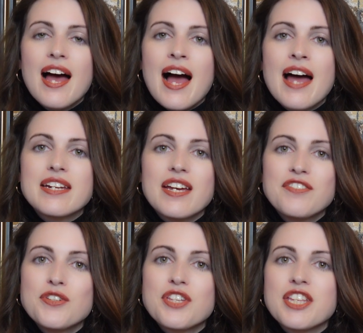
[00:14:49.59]
and if
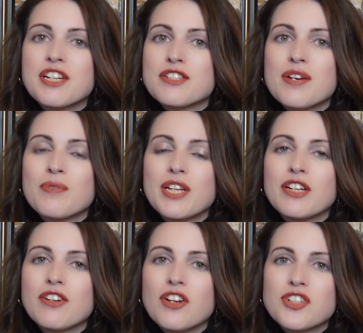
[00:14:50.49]
you think there's a really
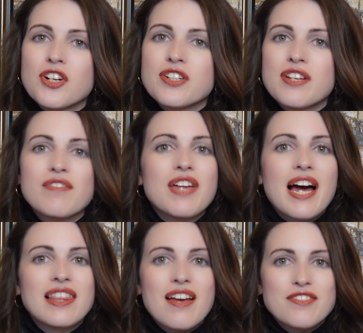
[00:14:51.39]
good alternative that
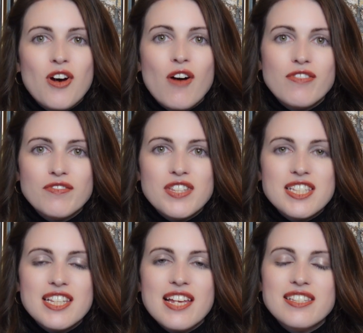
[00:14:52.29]
I left off of
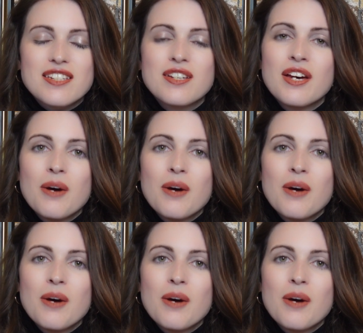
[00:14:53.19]
this list.